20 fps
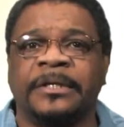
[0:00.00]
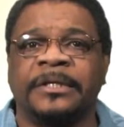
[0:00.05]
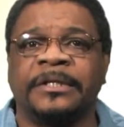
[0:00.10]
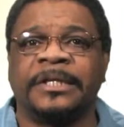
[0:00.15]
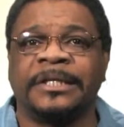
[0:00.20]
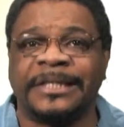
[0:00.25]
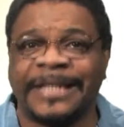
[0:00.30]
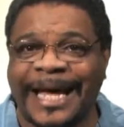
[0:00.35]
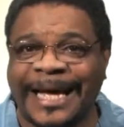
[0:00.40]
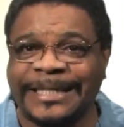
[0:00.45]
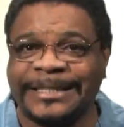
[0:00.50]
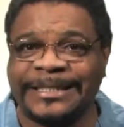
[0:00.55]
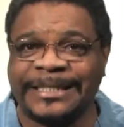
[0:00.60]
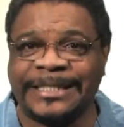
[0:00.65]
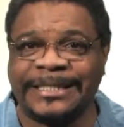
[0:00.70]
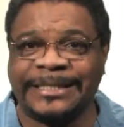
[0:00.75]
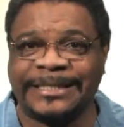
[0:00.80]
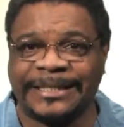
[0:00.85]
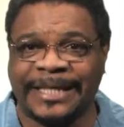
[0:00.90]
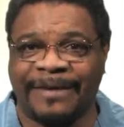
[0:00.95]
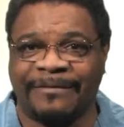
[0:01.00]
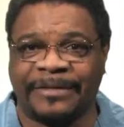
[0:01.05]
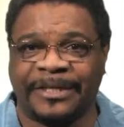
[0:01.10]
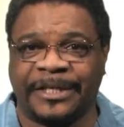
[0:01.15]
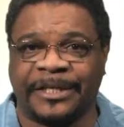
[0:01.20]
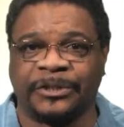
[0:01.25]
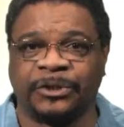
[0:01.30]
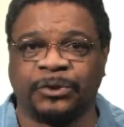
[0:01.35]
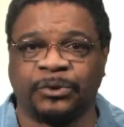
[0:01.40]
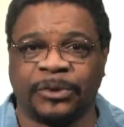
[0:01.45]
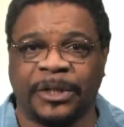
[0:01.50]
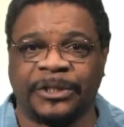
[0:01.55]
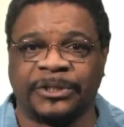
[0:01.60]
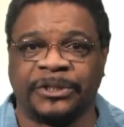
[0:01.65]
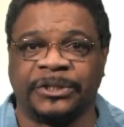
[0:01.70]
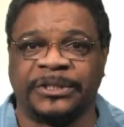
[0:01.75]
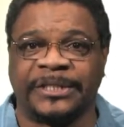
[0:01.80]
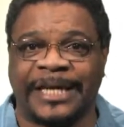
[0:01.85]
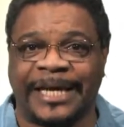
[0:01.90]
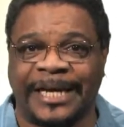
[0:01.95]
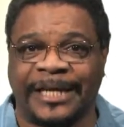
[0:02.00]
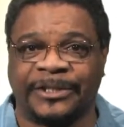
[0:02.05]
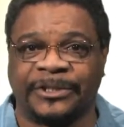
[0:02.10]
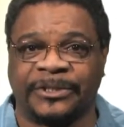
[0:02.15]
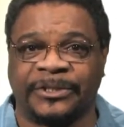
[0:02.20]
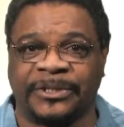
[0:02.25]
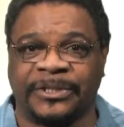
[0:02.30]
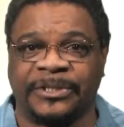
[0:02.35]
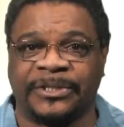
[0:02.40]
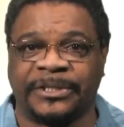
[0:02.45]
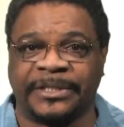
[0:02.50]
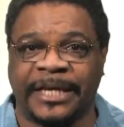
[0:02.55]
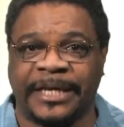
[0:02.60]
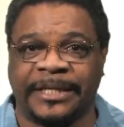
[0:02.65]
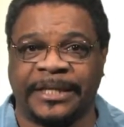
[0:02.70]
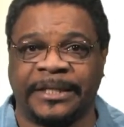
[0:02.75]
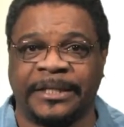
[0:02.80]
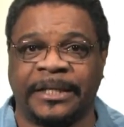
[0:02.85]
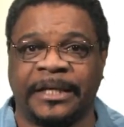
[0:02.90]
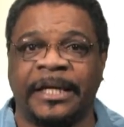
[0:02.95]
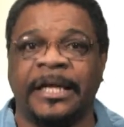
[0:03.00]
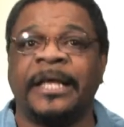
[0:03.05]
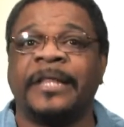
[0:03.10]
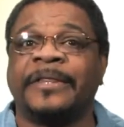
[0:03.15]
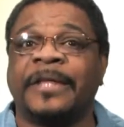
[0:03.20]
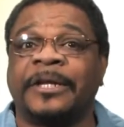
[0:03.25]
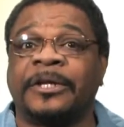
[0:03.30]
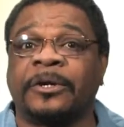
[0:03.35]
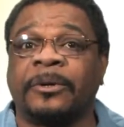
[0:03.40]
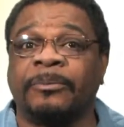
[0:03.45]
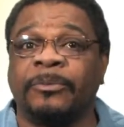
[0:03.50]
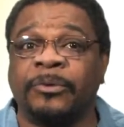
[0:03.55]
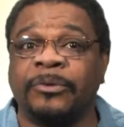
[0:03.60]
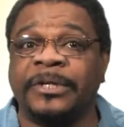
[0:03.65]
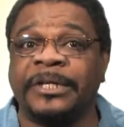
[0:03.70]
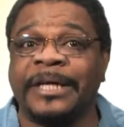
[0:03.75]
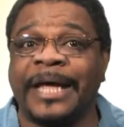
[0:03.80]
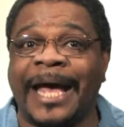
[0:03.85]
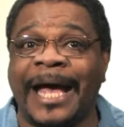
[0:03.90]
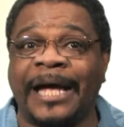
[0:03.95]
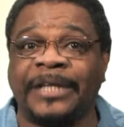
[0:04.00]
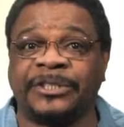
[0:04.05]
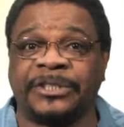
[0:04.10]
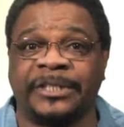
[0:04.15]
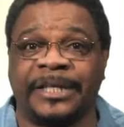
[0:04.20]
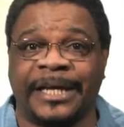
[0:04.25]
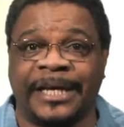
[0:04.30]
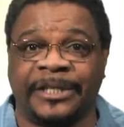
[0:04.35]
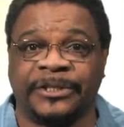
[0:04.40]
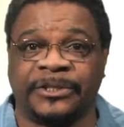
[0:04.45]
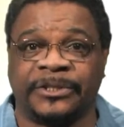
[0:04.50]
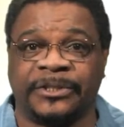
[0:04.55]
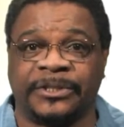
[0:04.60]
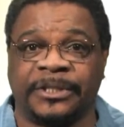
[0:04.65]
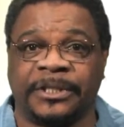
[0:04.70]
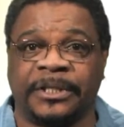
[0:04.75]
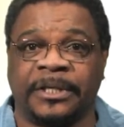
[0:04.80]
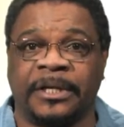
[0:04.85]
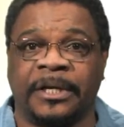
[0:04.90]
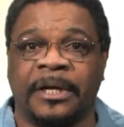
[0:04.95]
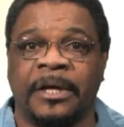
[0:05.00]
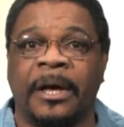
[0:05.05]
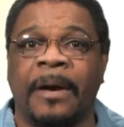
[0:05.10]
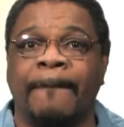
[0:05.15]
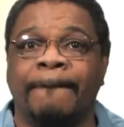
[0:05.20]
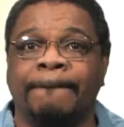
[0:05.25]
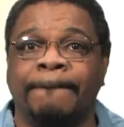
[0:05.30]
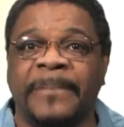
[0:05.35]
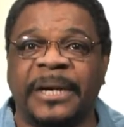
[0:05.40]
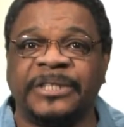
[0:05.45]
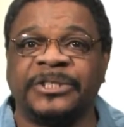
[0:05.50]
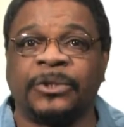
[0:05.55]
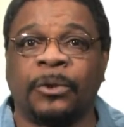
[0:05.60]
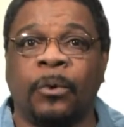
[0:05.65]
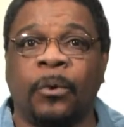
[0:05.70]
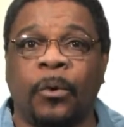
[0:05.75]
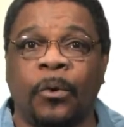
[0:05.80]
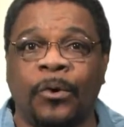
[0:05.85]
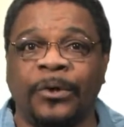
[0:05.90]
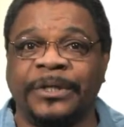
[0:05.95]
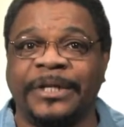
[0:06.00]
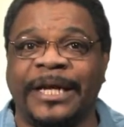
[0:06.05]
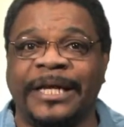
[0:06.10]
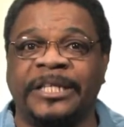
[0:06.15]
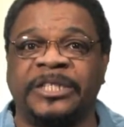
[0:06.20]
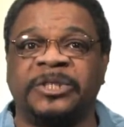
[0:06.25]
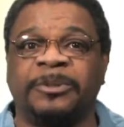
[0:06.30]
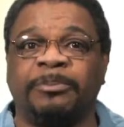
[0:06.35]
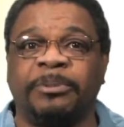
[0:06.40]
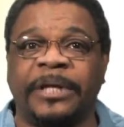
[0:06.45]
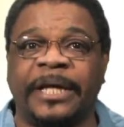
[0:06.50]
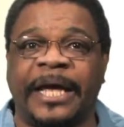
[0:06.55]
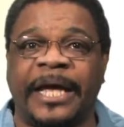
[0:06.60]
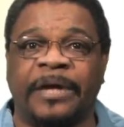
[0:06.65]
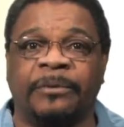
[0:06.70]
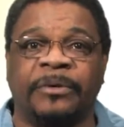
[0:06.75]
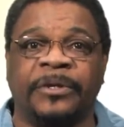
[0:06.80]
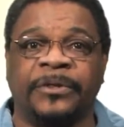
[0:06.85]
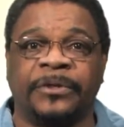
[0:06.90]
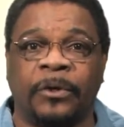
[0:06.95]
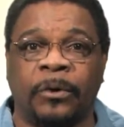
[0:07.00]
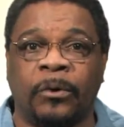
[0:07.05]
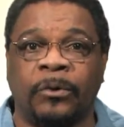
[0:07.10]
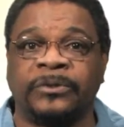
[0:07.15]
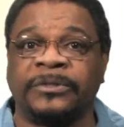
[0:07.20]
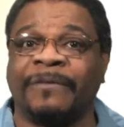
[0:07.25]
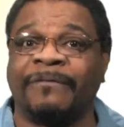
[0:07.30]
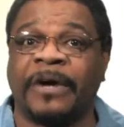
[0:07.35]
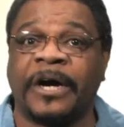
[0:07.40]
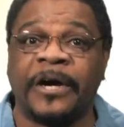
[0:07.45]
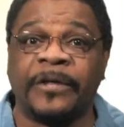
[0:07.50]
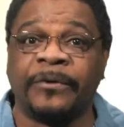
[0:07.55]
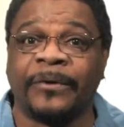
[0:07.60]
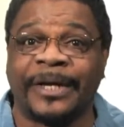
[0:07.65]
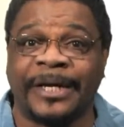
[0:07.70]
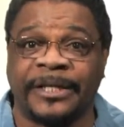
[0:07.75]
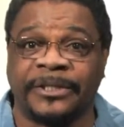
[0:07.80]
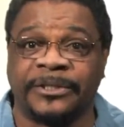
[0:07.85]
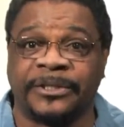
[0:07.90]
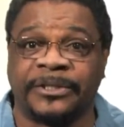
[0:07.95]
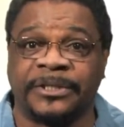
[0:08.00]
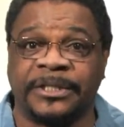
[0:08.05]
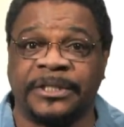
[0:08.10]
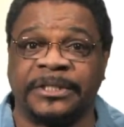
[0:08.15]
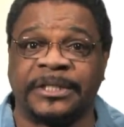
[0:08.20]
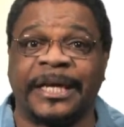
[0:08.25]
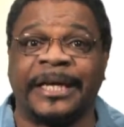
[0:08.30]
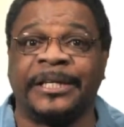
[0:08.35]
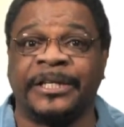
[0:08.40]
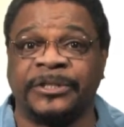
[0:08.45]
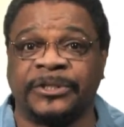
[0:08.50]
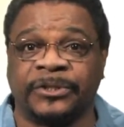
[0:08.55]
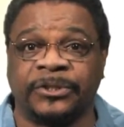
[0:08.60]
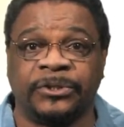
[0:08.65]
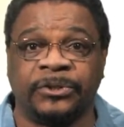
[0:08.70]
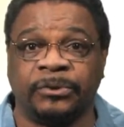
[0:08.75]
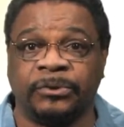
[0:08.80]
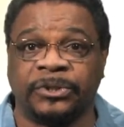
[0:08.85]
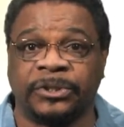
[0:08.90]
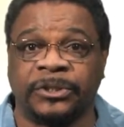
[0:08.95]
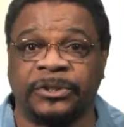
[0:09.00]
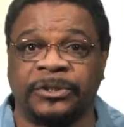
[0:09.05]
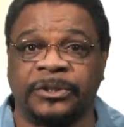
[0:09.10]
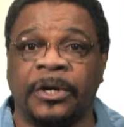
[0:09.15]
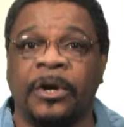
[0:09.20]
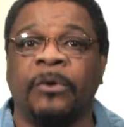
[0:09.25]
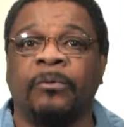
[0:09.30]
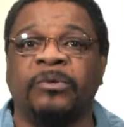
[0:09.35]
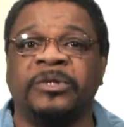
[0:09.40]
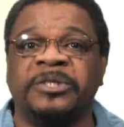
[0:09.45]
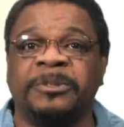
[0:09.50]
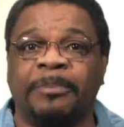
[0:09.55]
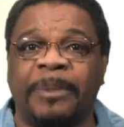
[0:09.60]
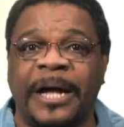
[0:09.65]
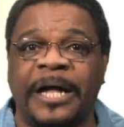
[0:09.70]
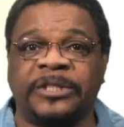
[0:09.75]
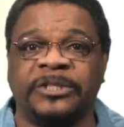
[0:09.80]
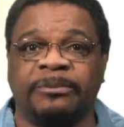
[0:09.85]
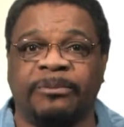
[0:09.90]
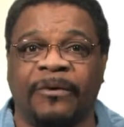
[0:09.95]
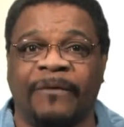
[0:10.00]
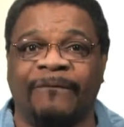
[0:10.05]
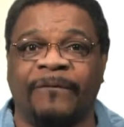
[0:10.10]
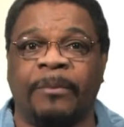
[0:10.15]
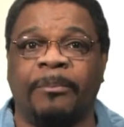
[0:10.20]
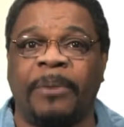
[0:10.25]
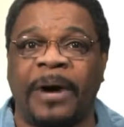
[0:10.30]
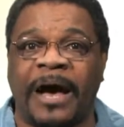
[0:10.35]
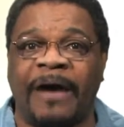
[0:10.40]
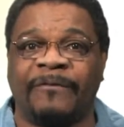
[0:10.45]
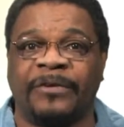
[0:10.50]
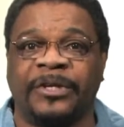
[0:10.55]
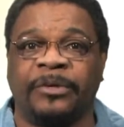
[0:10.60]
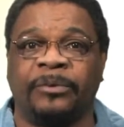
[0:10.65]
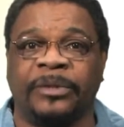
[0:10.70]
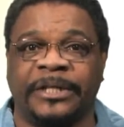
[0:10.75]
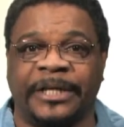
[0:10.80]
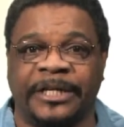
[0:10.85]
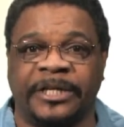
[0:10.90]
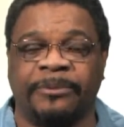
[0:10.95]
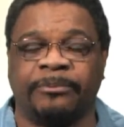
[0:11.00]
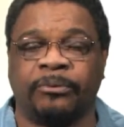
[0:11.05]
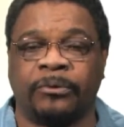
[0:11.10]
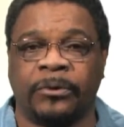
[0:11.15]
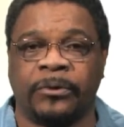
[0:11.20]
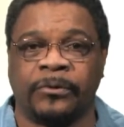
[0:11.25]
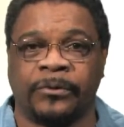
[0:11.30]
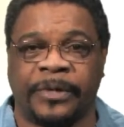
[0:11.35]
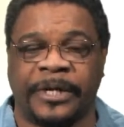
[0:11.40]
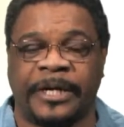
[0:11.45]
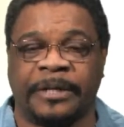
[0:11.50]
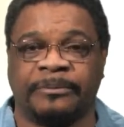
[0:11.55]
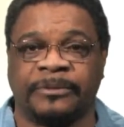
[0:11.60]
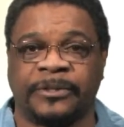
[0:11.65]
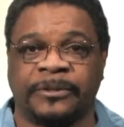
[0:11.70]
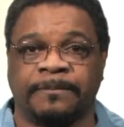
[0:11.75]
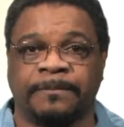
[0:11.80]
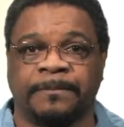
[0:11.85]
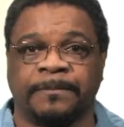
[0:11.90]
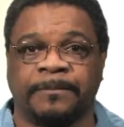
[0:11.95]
The 1970 instruction to agencies stated that a community action agency must coordinate its plan with those of other agencies and institutions responsible for poverty-related programs.